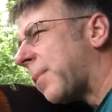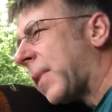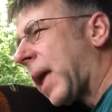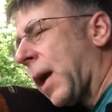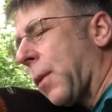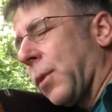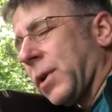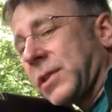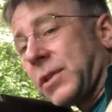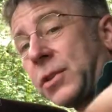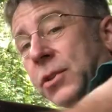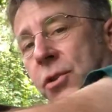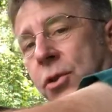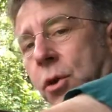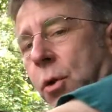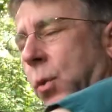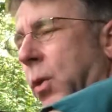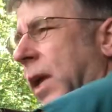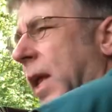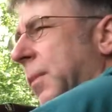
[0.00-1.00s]
I wasn't
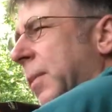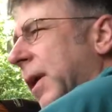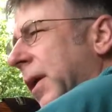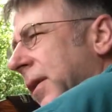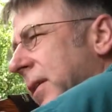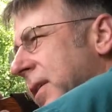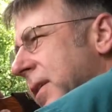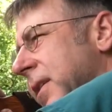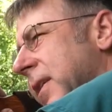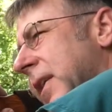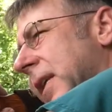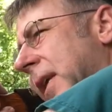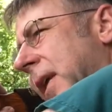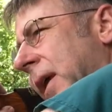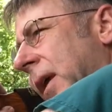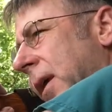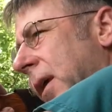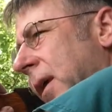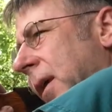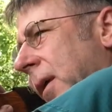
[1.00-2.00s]
sure what I'd be able to see
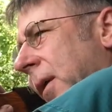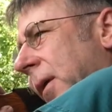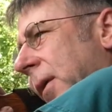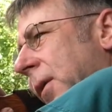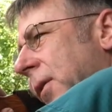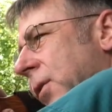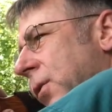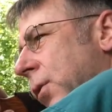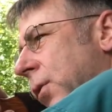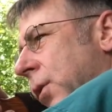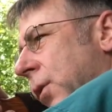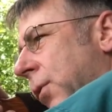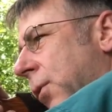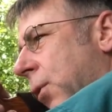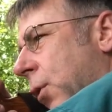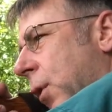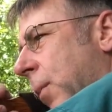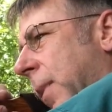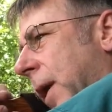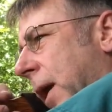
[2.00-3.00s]
through the
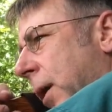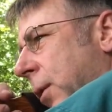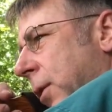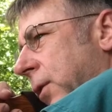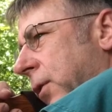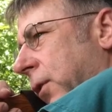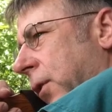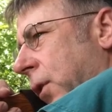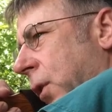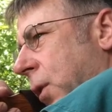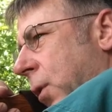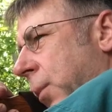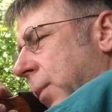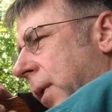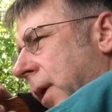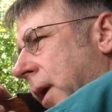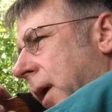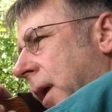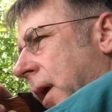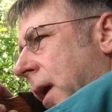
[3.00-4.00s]
4-power scope.
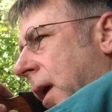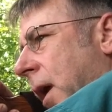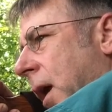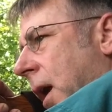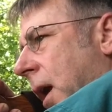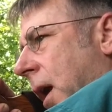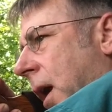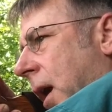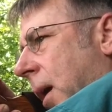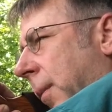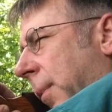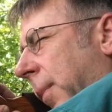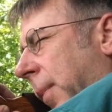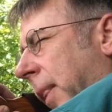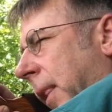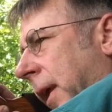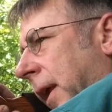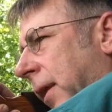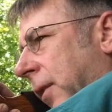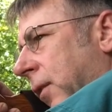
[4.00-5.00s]

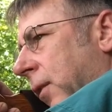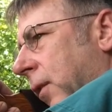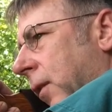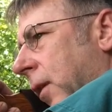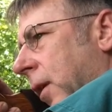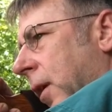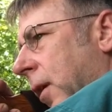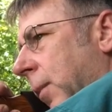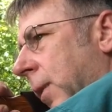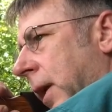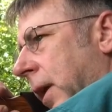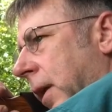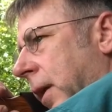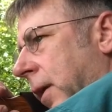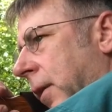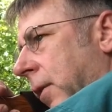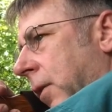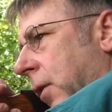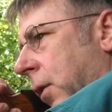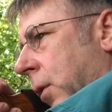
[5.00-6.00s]
It's gonna be
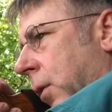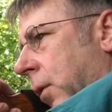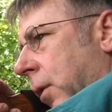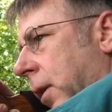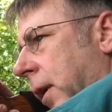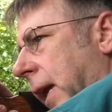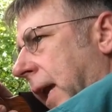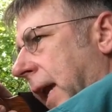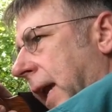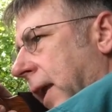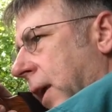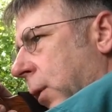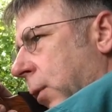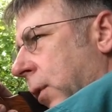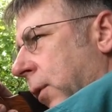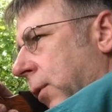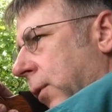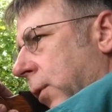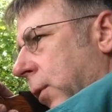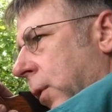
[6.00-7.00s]
totally
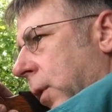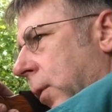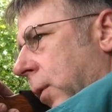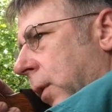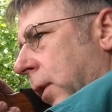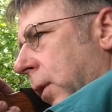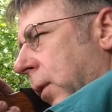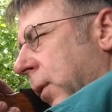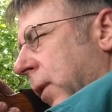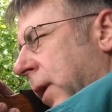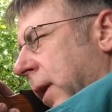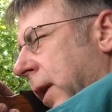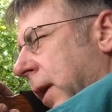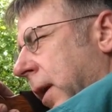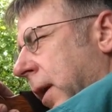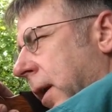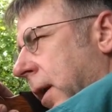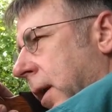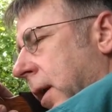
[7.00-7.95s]
adequate for what we're doing here.